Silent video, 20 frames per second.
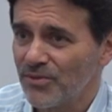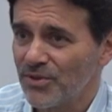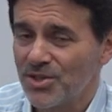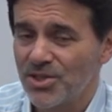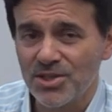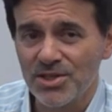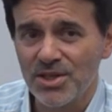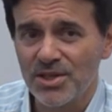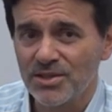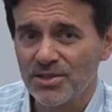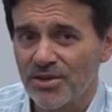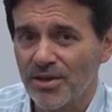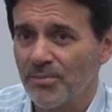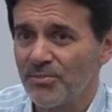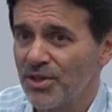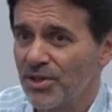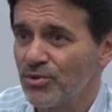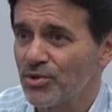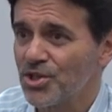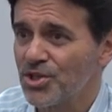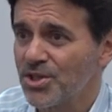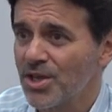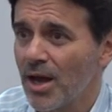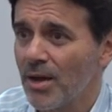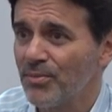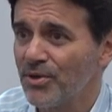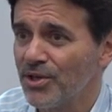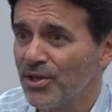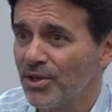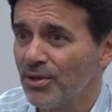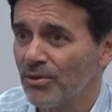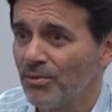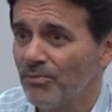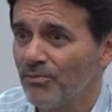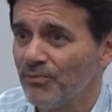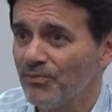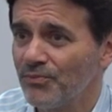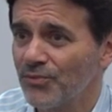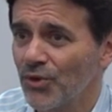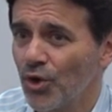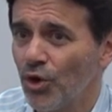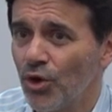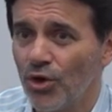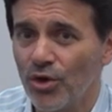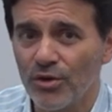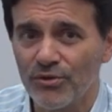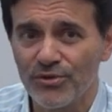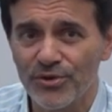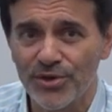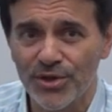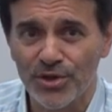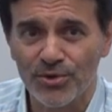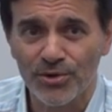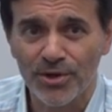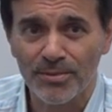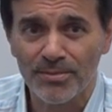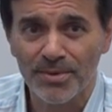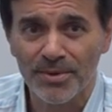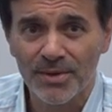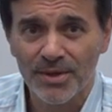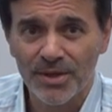This is something which is happening all over Europe.